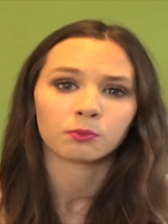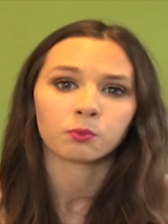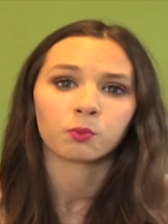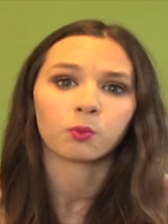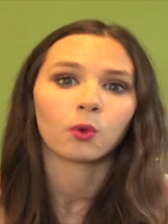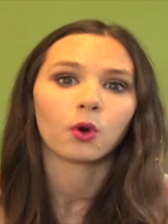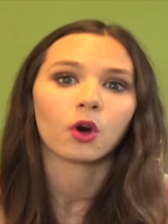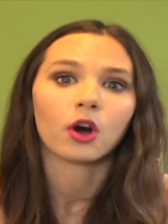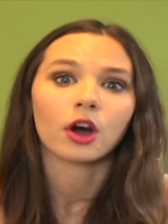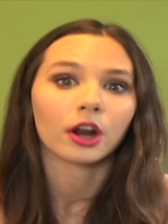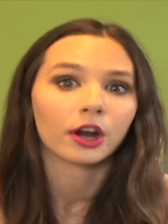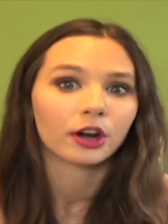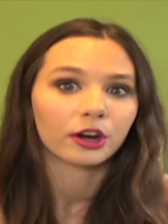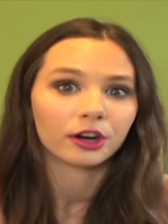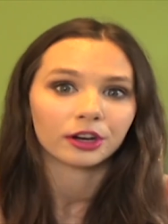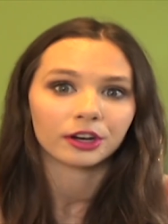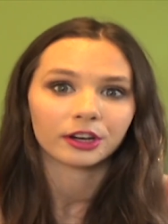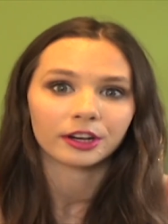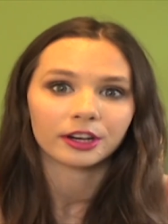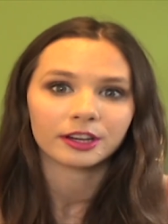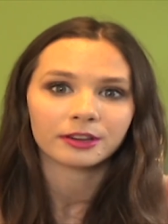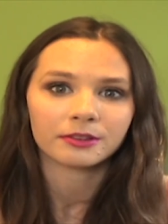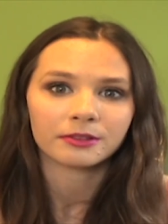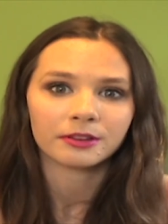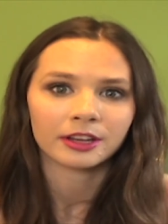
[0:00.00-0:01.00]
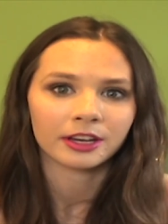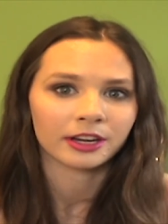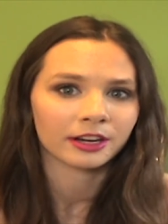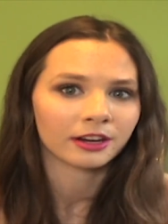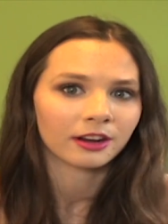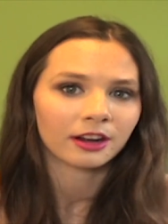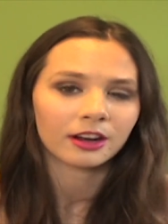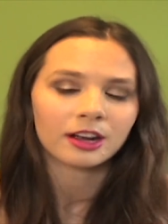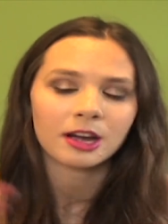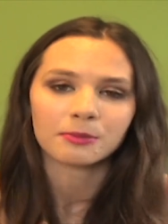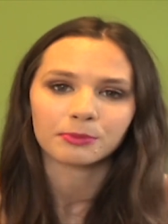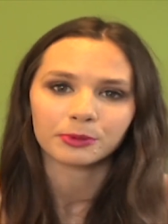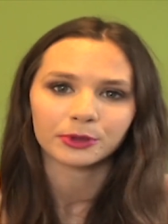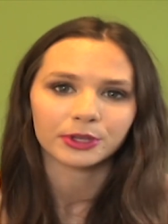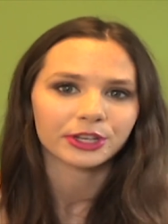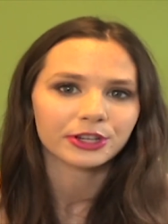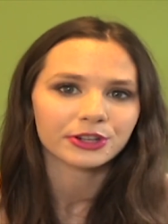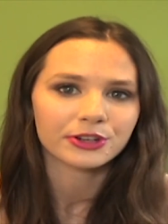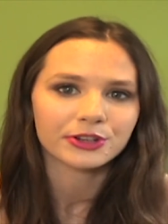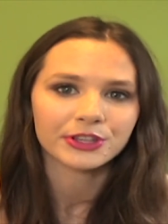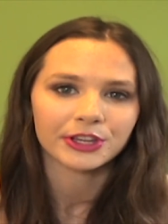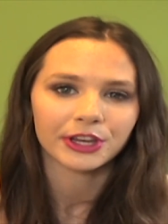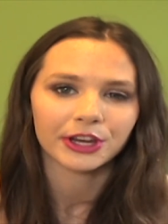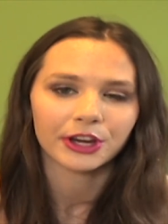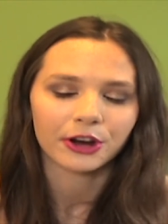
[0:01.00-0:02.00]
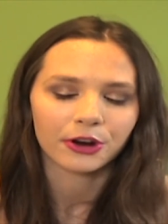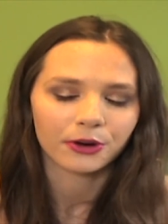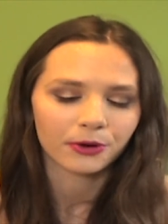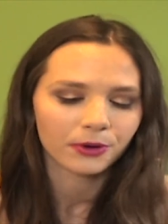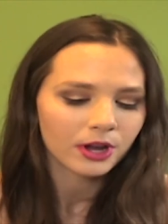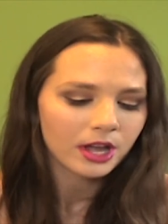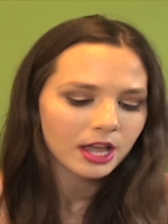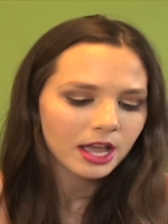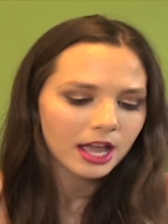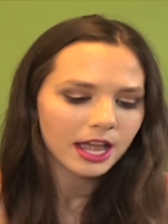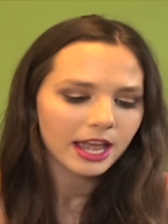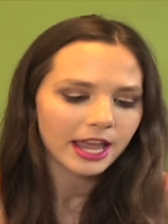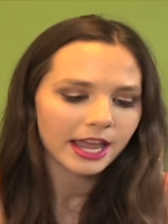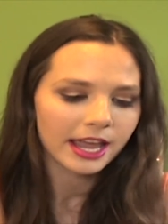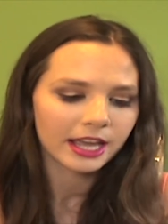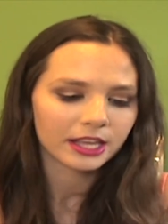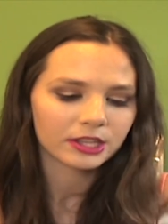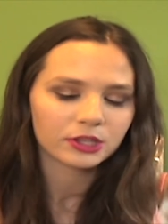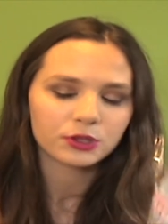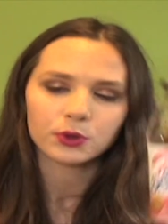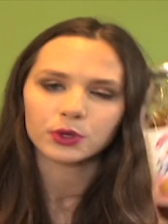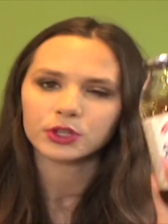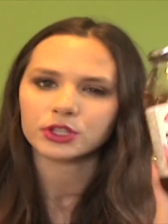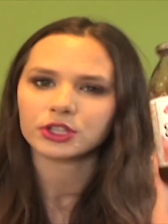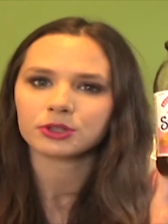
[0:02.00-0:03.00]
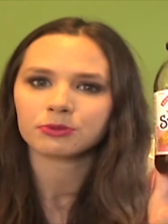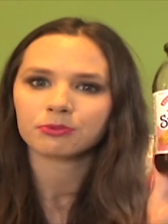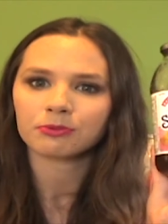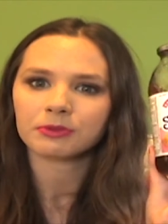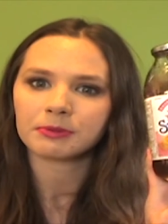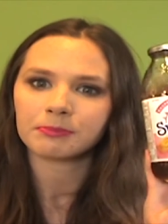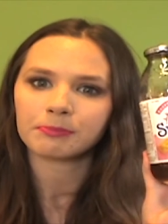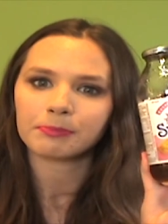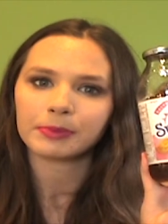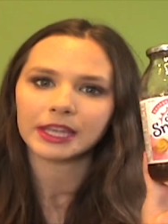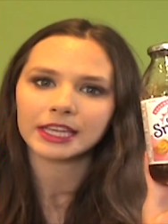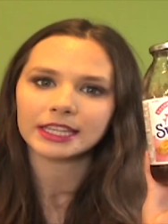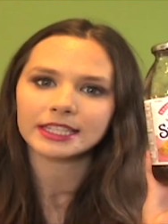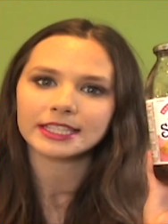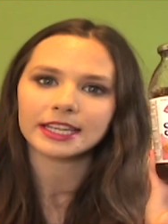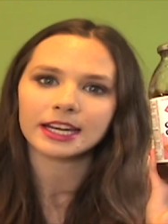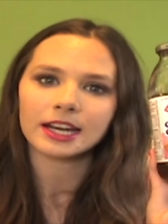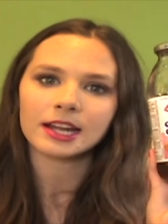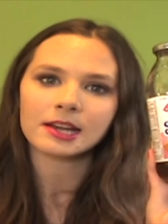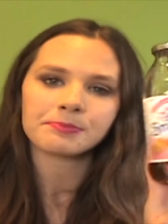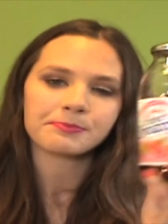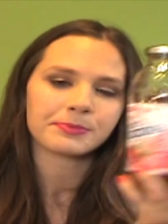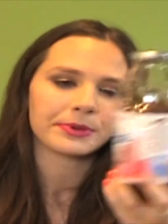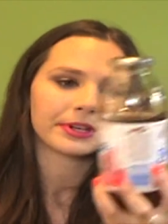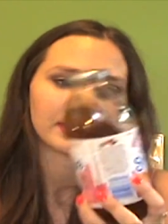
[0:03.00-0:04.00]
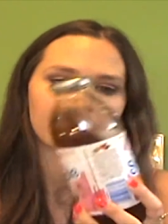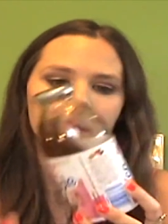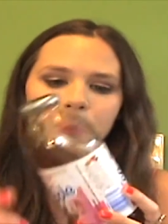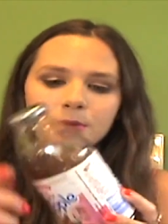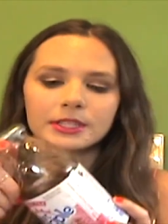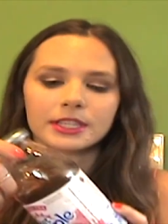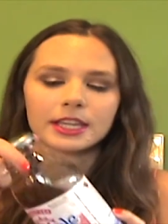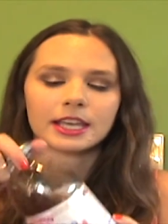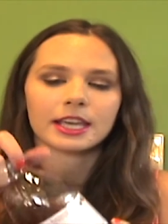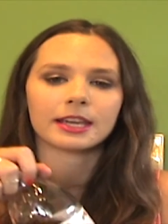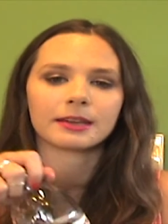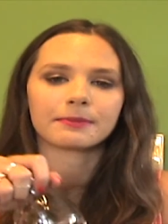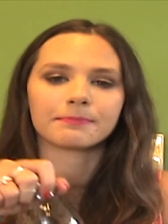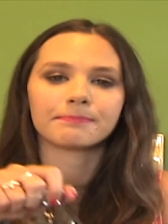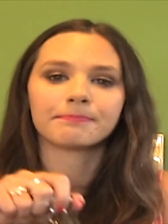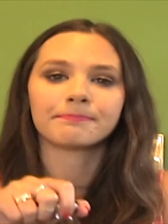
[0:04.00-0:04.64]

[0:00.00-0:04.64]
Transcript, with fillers: water a couple years ago, and so I just re-picked it up, and I was like,